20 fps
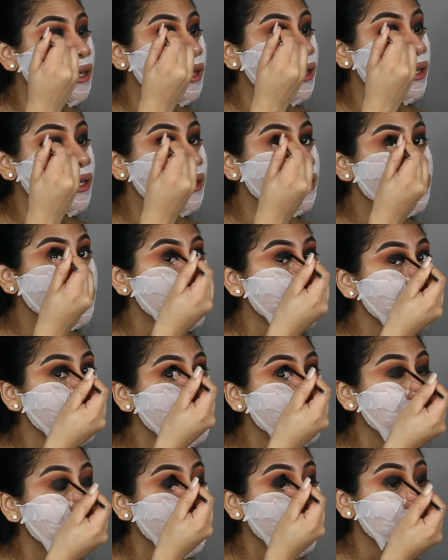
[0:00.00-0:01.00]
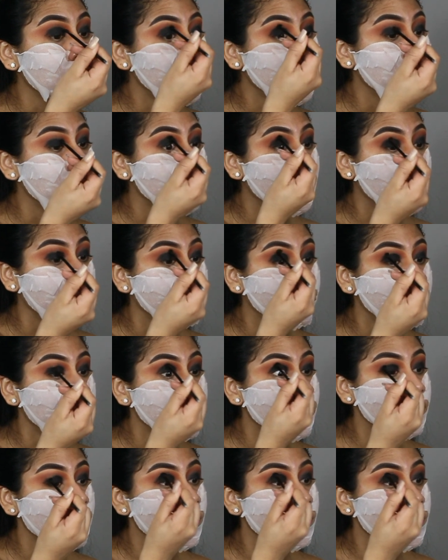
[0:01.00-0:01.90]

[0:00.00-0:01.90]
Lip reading: it is going to take an effort